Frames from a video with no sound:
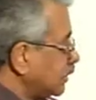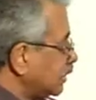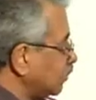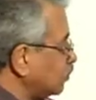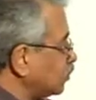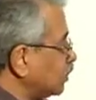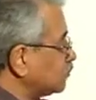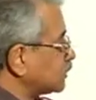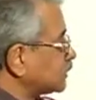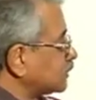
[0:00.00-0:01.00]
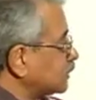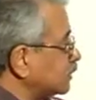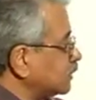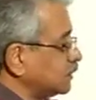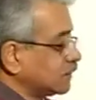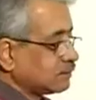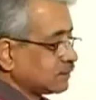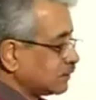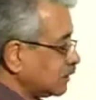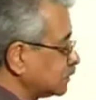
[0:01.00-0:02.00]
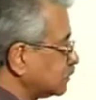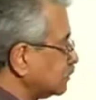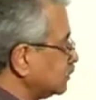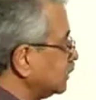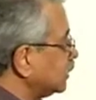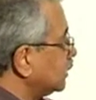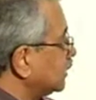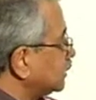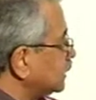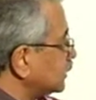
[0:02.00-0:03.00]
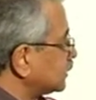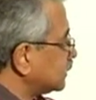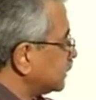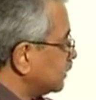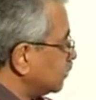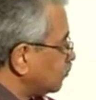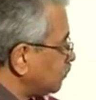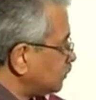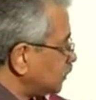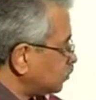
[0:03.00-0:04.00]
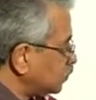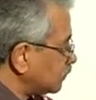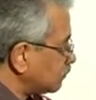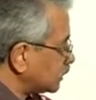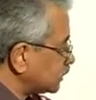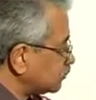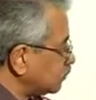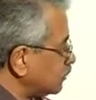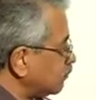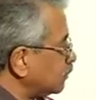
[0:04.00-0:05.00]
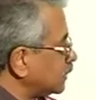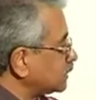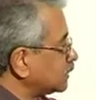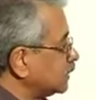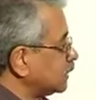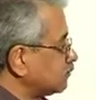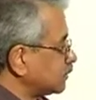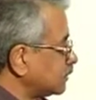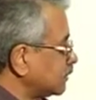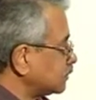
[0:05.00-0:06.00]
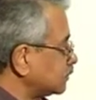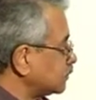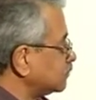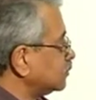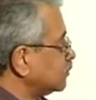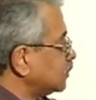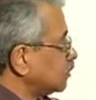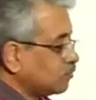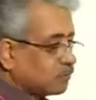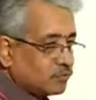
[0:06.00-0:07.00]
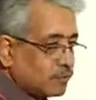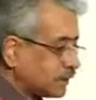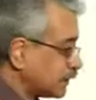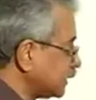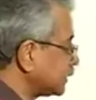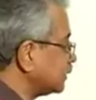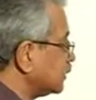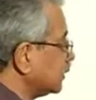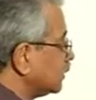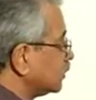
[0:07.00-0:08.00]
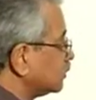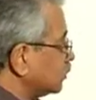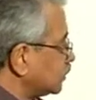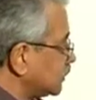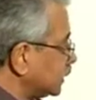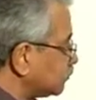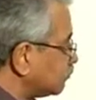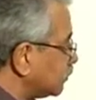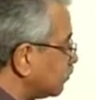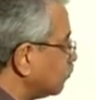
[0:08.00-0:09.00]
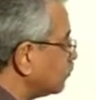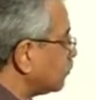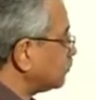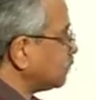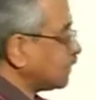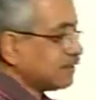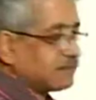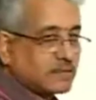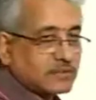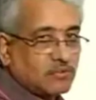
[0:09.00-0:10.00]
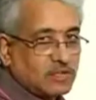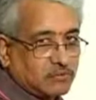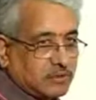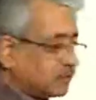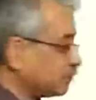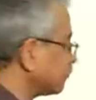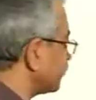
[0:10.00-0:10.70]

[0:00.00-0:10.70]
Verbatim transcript: Now we go in for third equation also. Just from these two equations, we will be able to get third equation also. We can write those things from the very definitions of what we know.